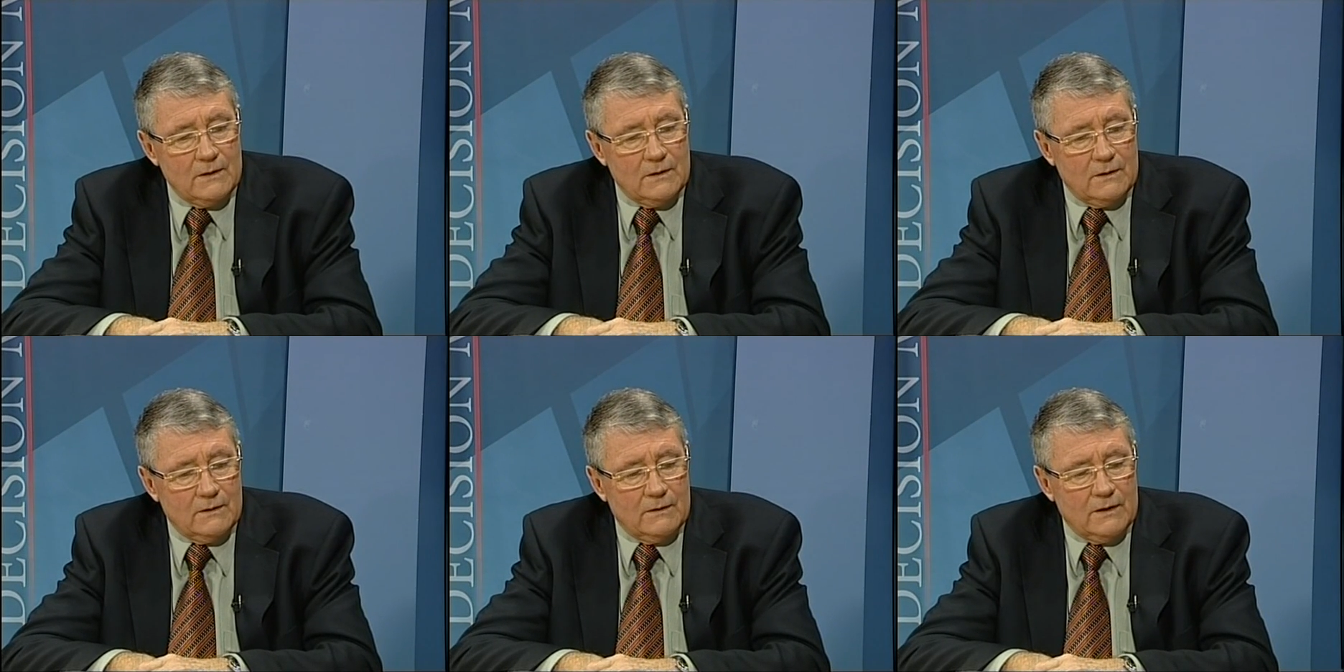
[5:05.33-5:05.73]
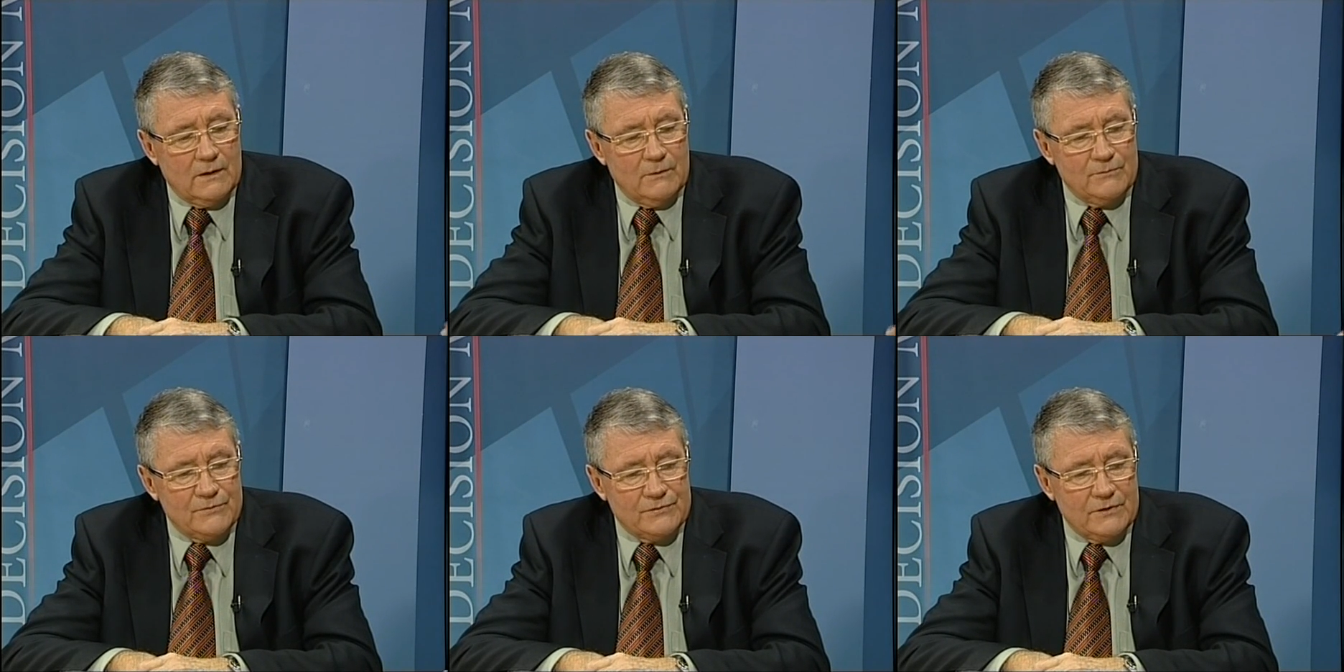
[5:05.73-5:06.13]

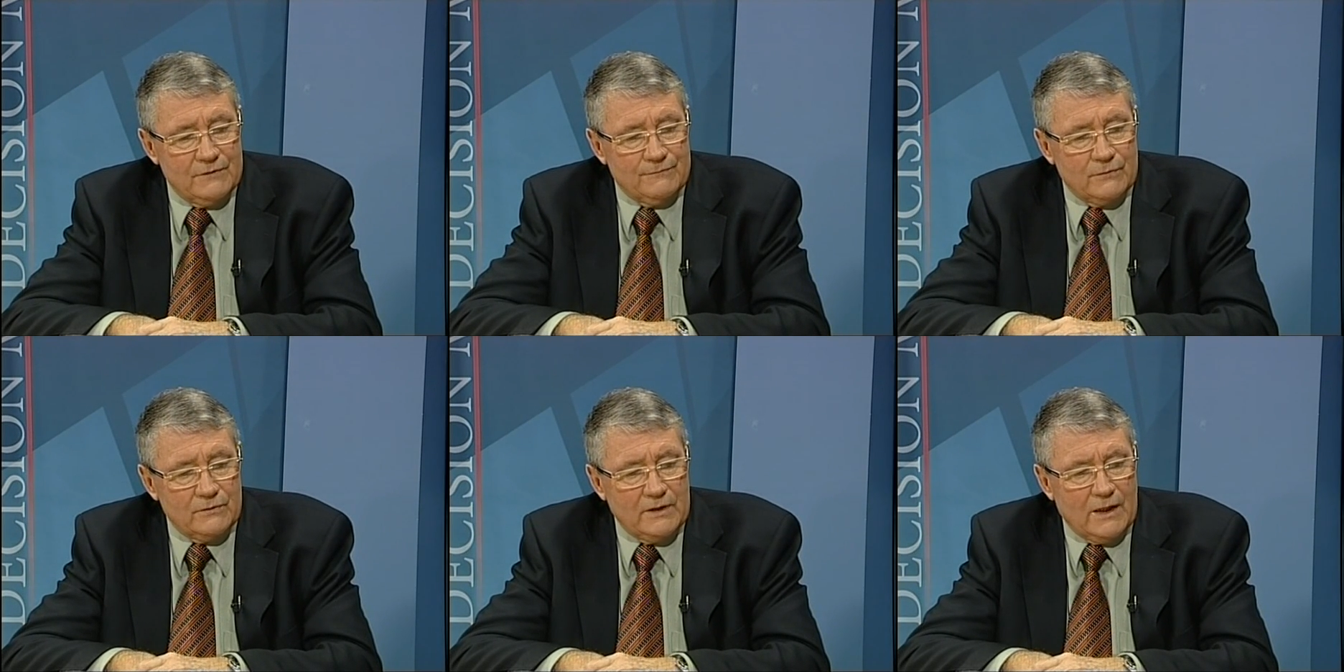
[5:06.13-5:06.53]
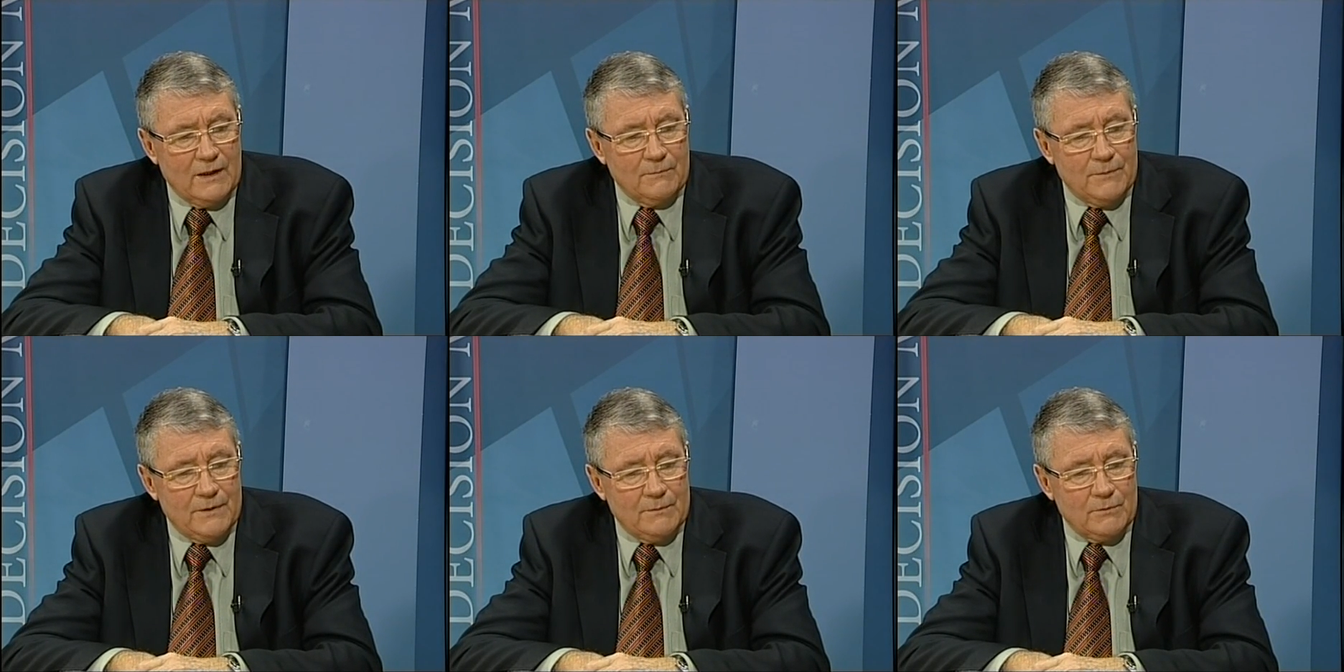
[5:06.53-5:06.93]
homes there for
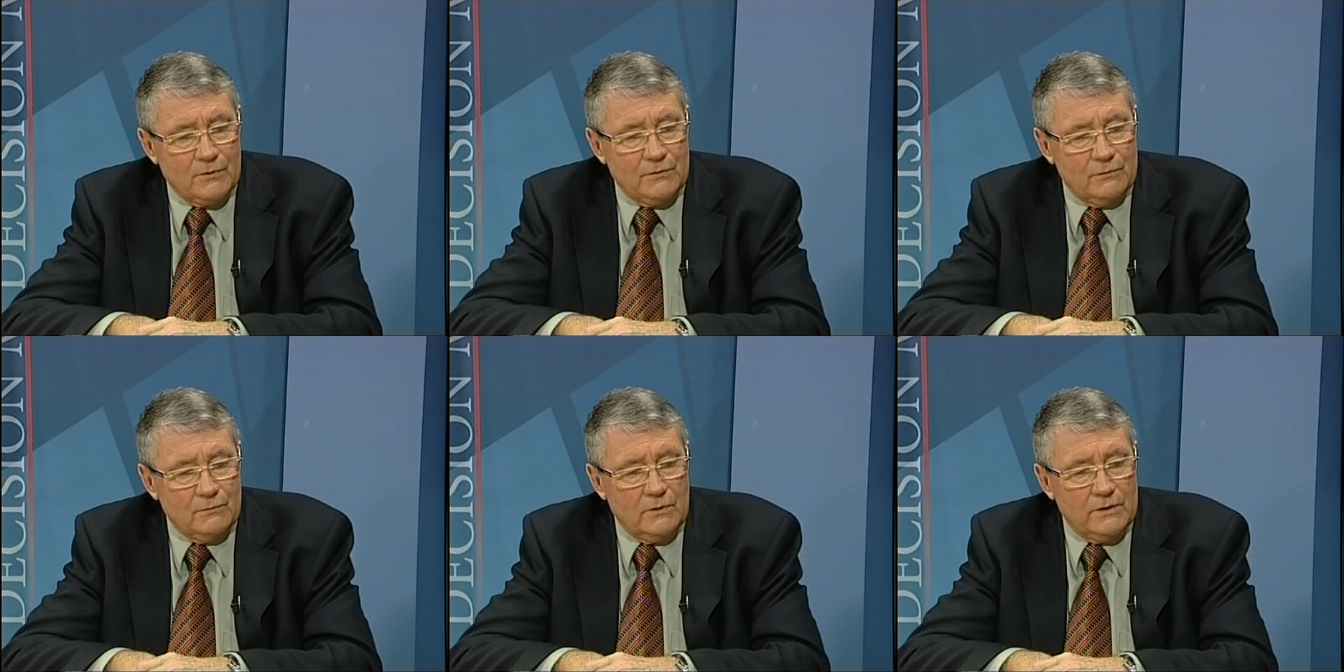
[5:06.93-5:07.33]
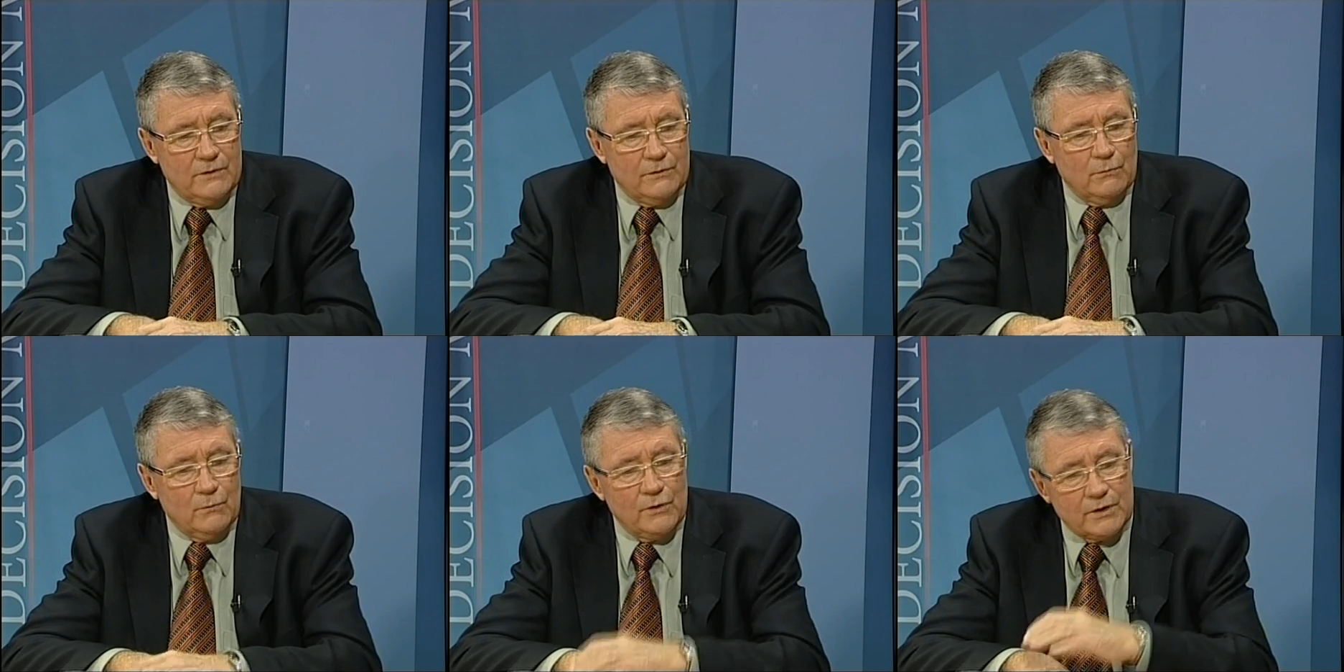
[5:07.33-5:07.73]
young people who,
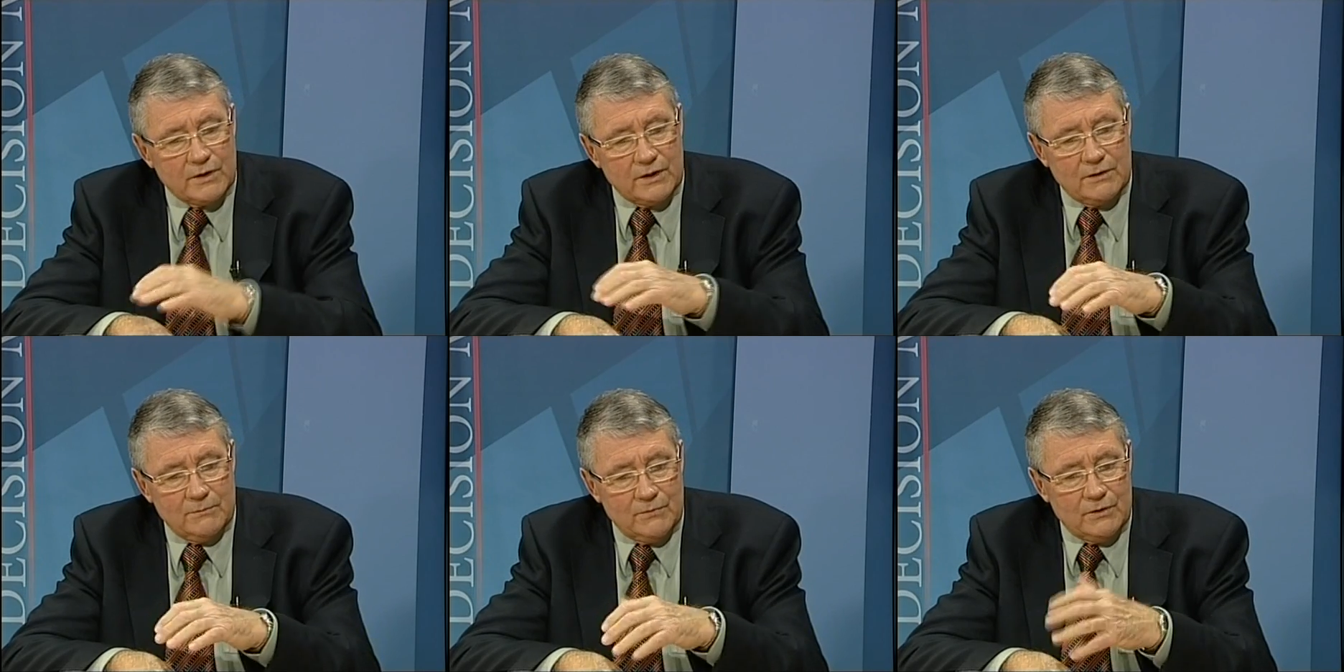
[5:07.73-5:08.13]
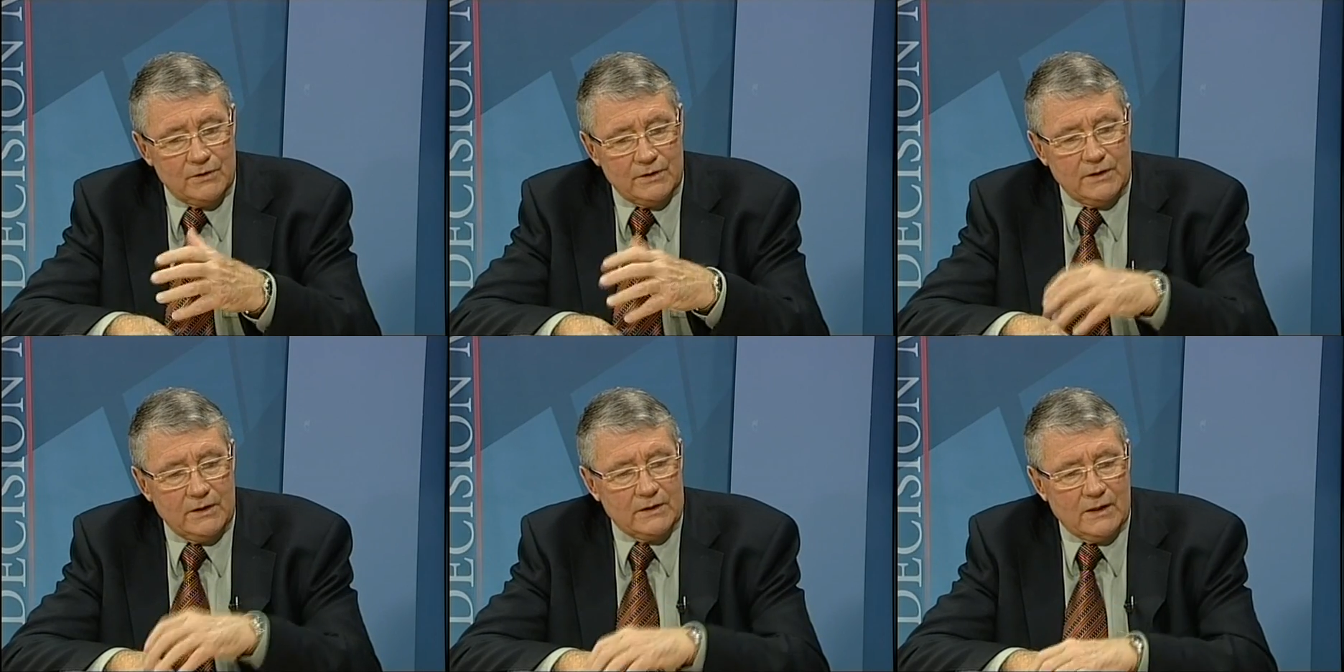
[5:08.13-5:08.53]
in the working community,